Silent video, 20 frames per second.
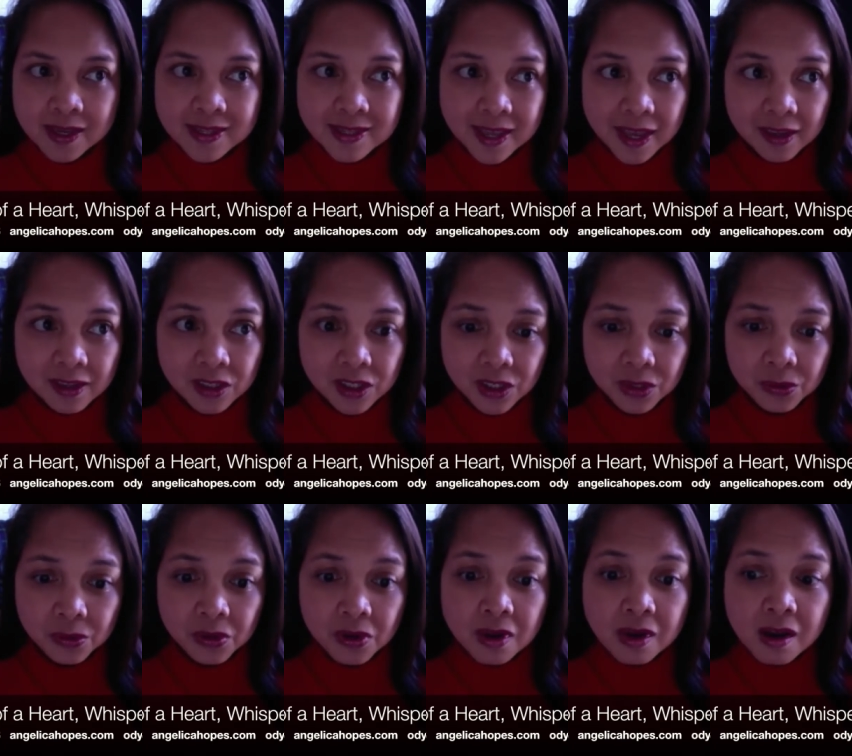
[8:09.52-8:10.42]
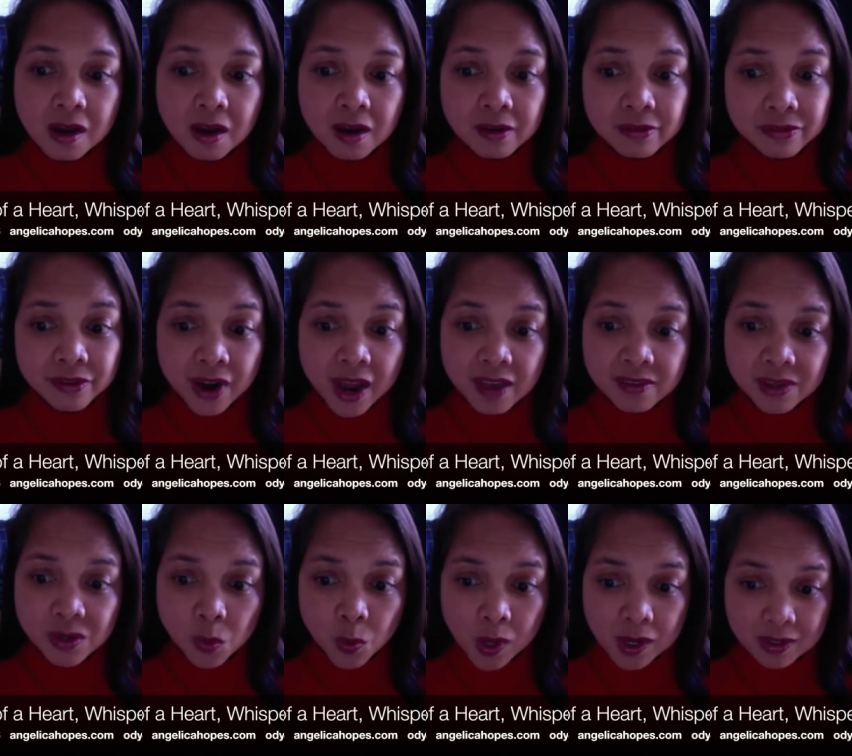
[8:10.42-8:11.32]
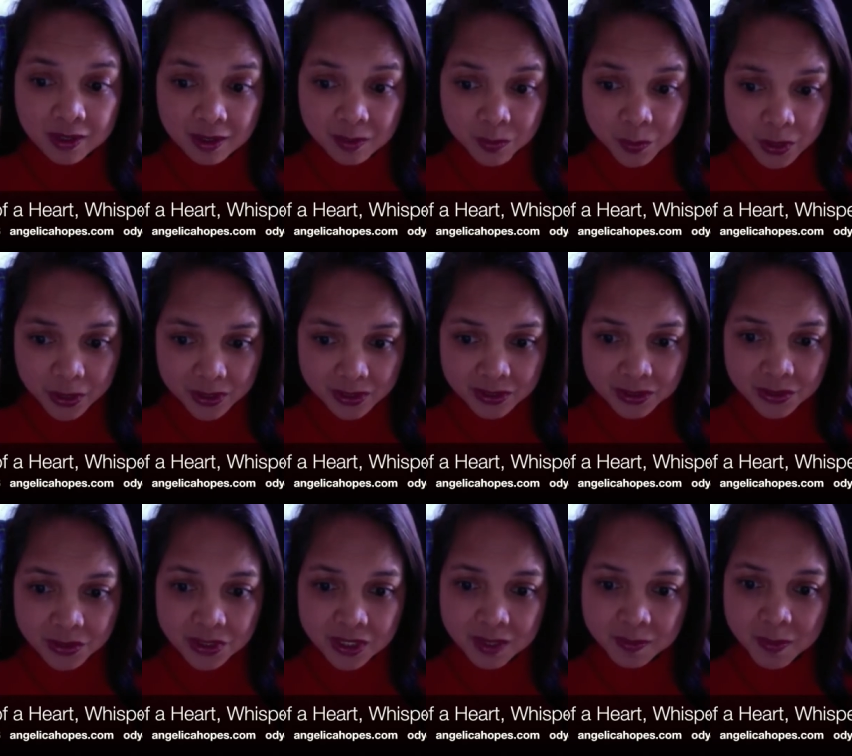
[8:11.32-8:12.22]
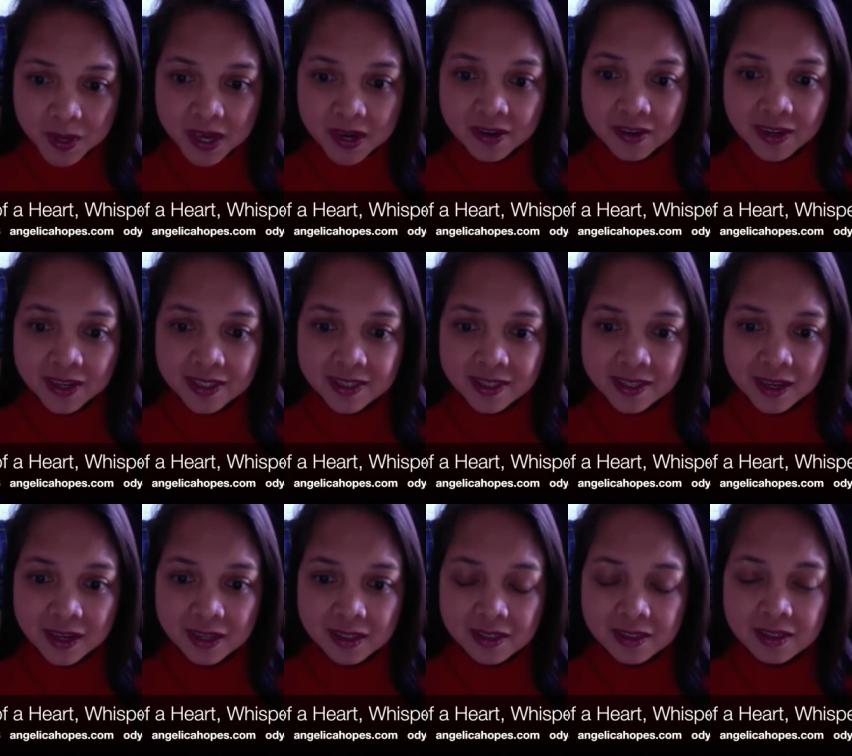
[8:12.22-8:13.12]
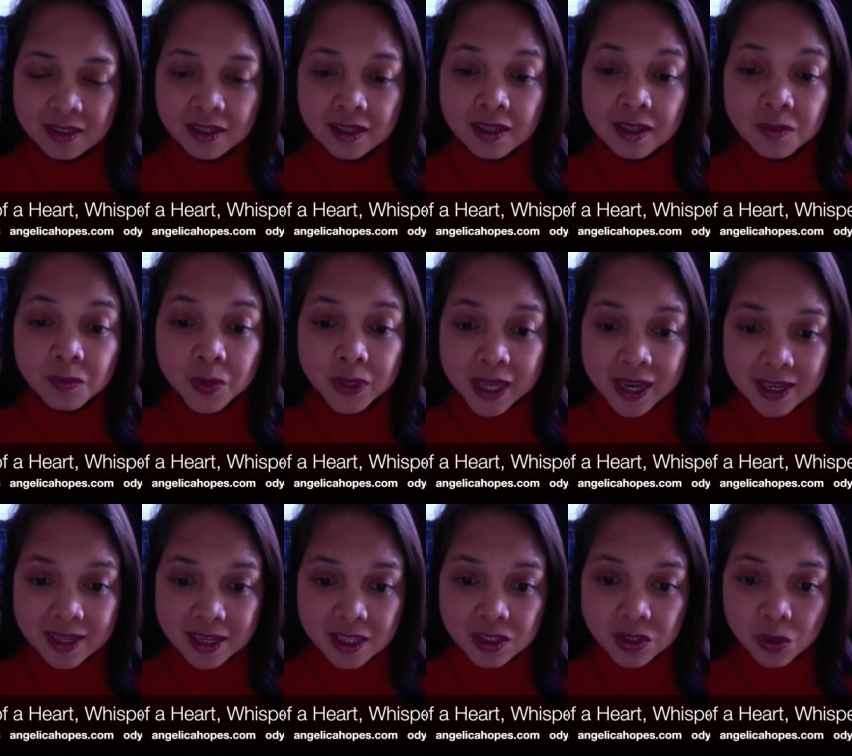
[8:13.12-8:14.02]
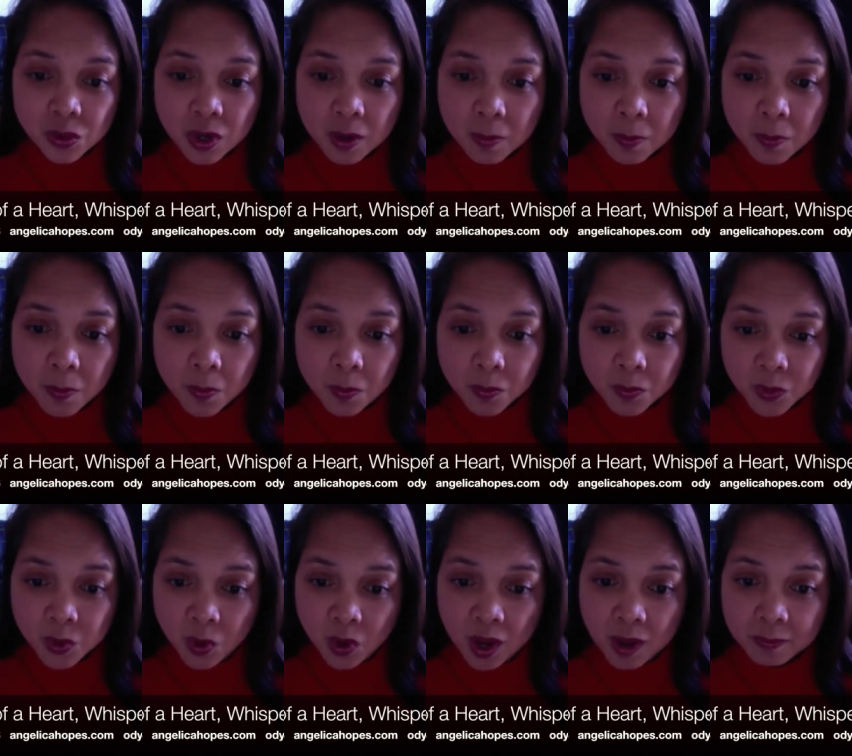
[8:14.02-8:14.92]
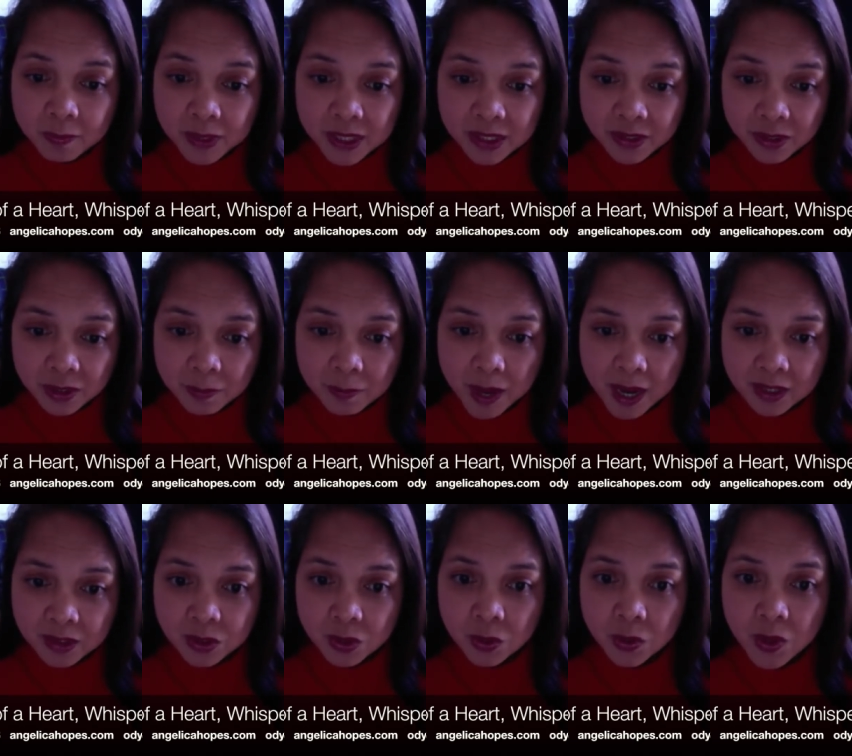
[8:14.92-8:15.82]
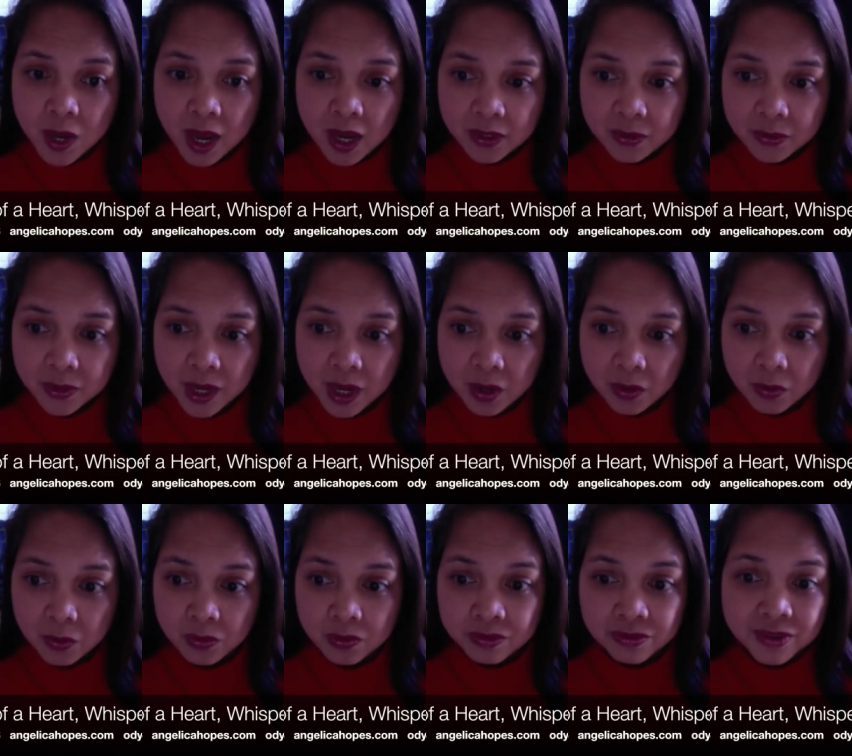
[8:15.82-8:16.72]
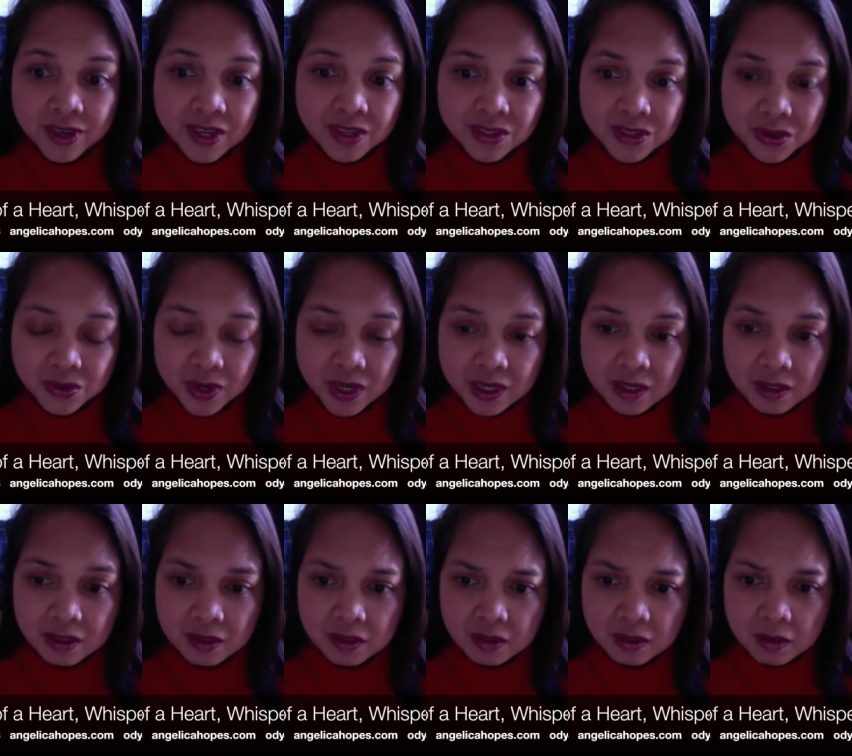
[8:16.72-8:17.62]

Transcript: Thank you for having welcomed us to sleep here last night, but I need to come to accompany her back to Lugano now via Zurich.